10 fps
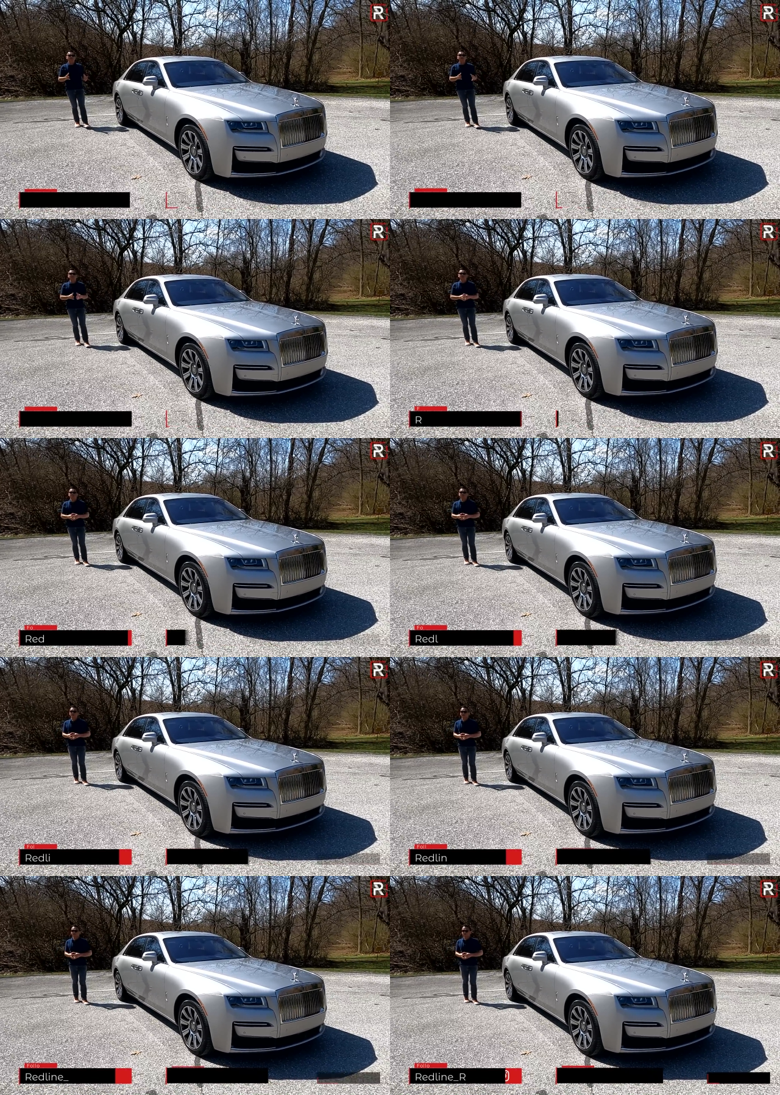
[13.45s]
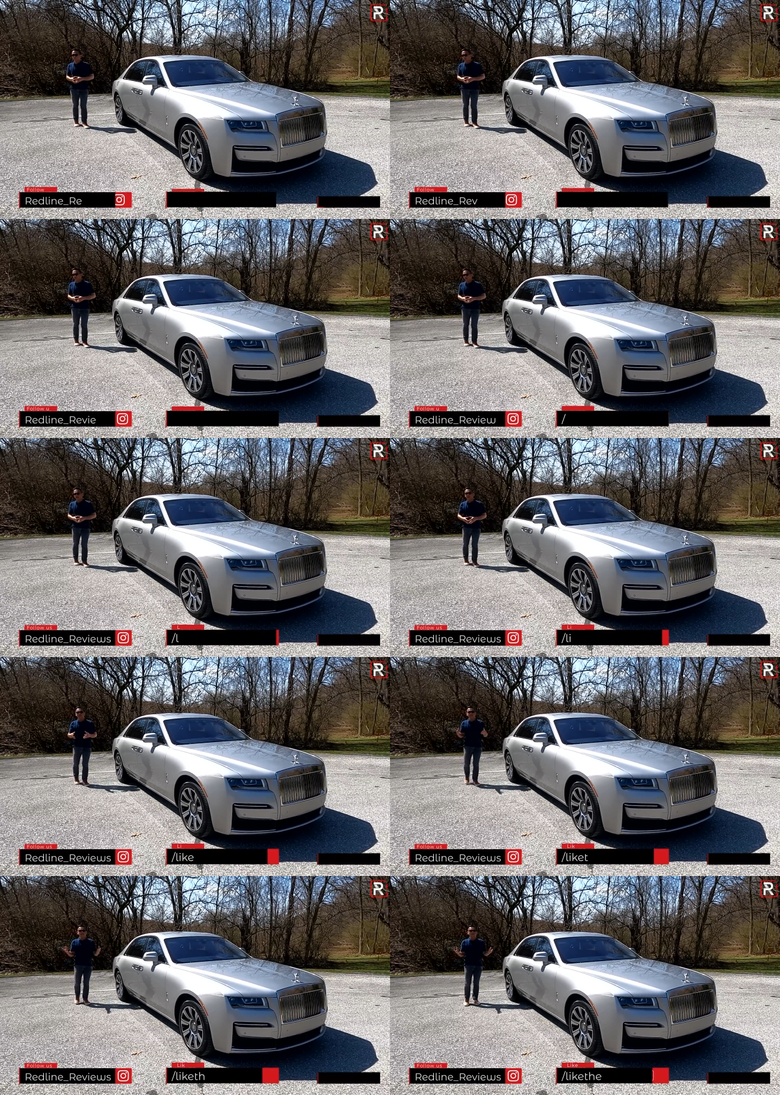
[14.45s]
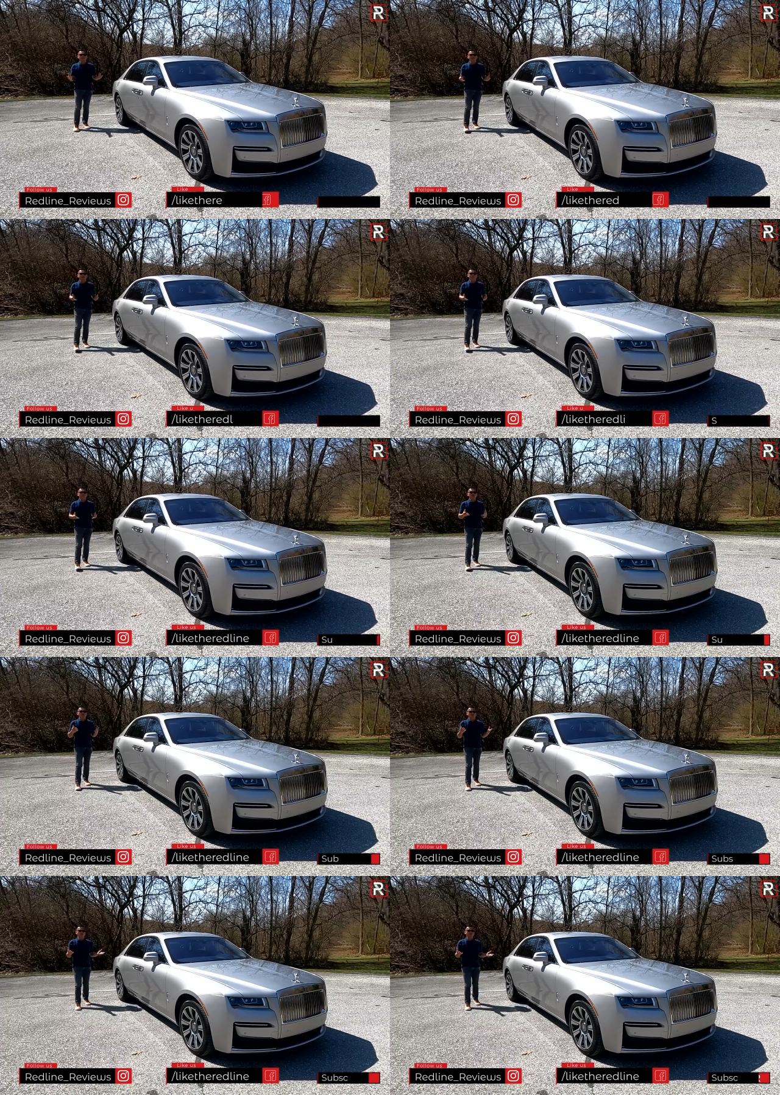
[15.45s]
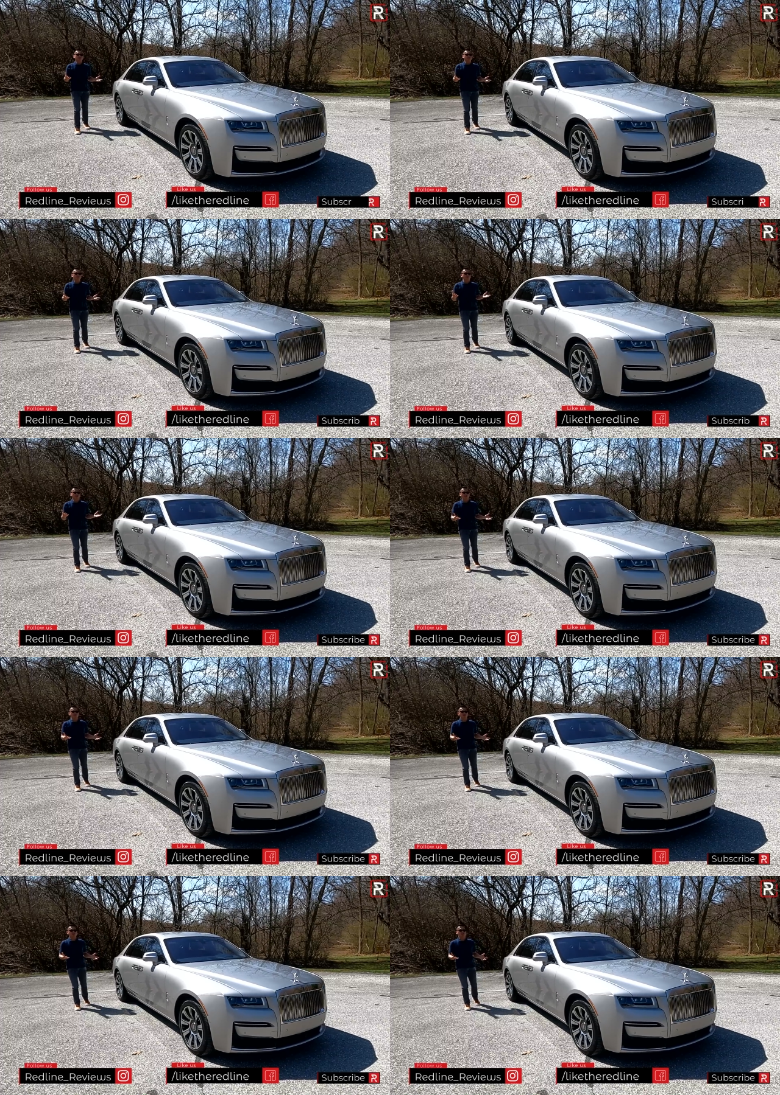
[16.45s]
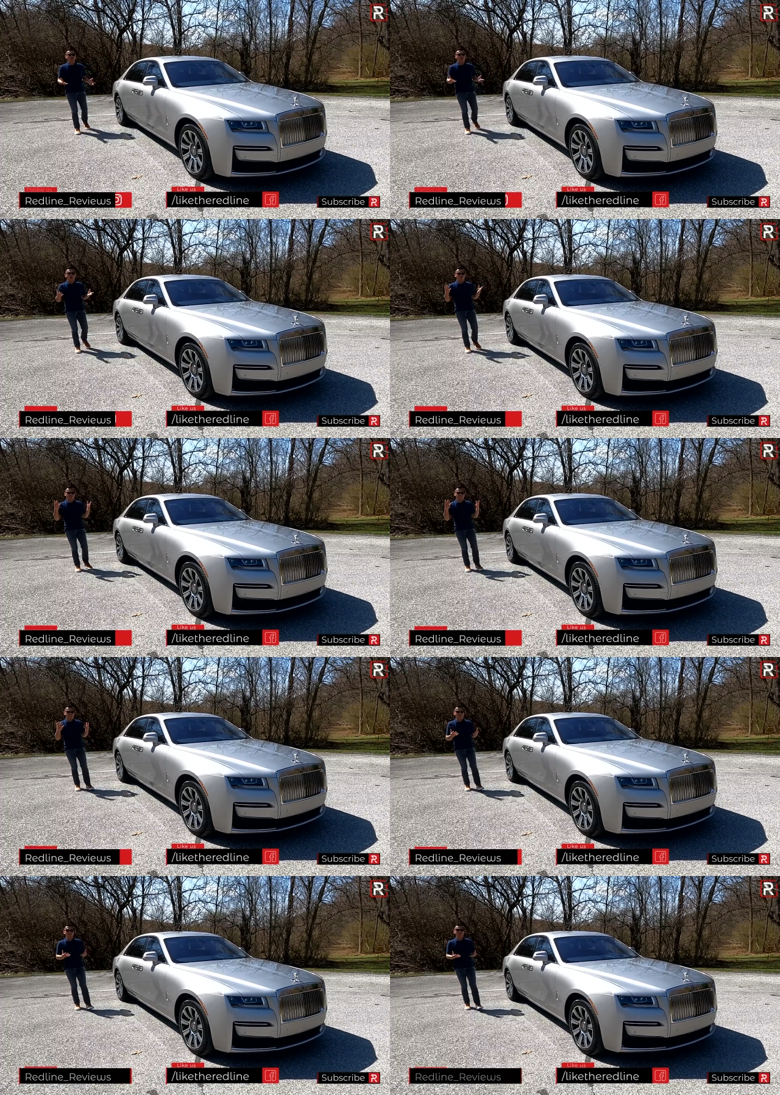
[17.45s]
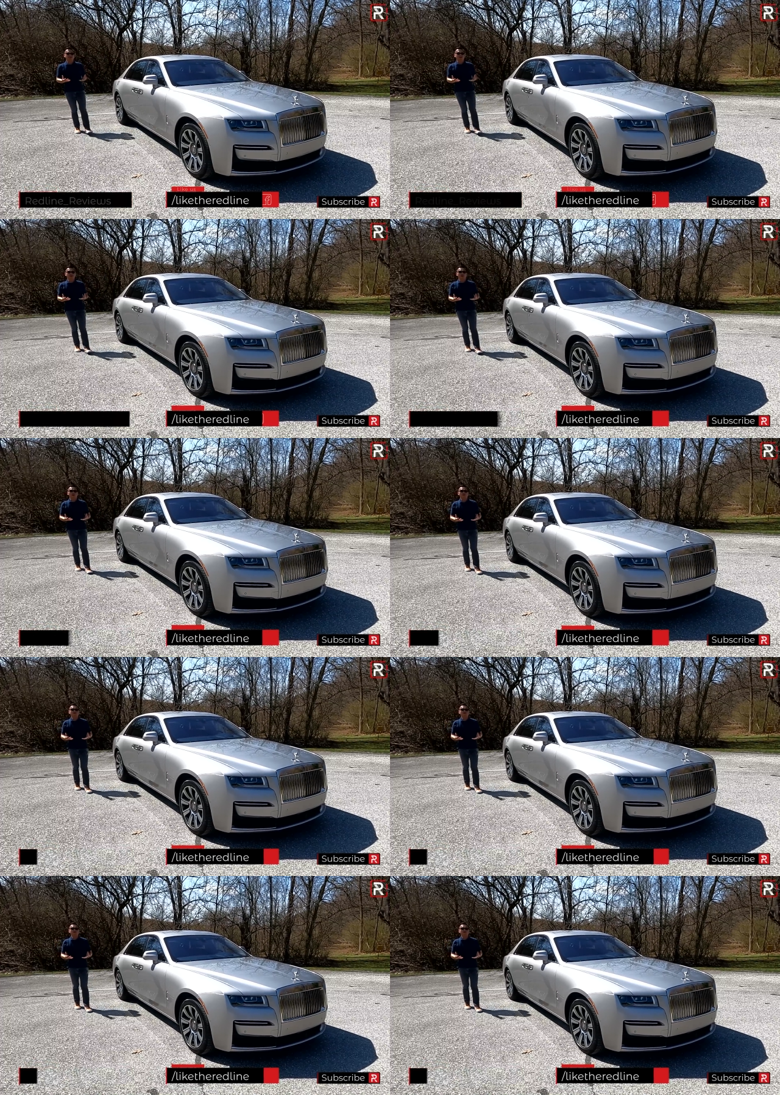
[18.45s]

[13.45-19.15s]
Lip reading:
No face is visible, so there are no lips to read.